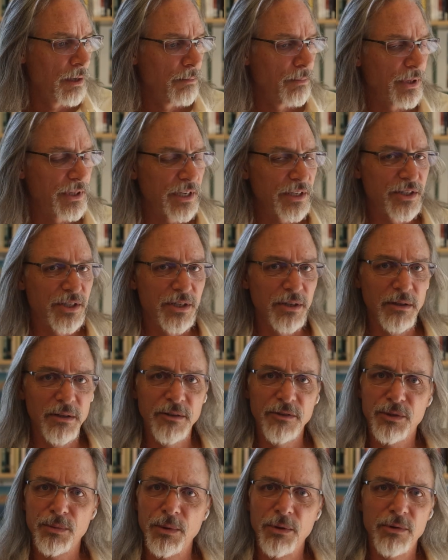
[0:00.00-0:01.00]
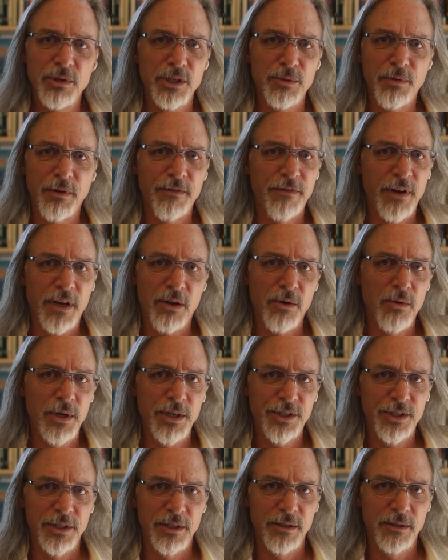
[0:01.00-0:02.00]
But that still leaves me with this big fat
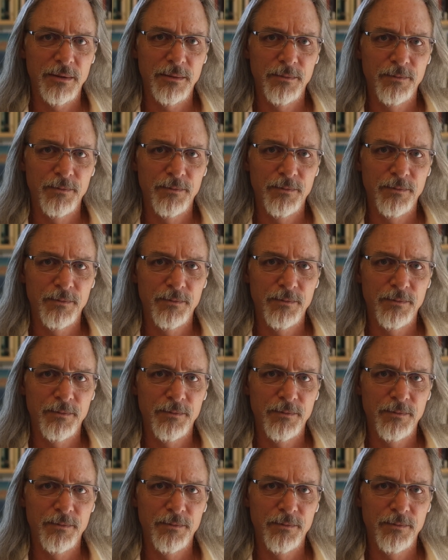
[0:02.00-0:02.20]
question.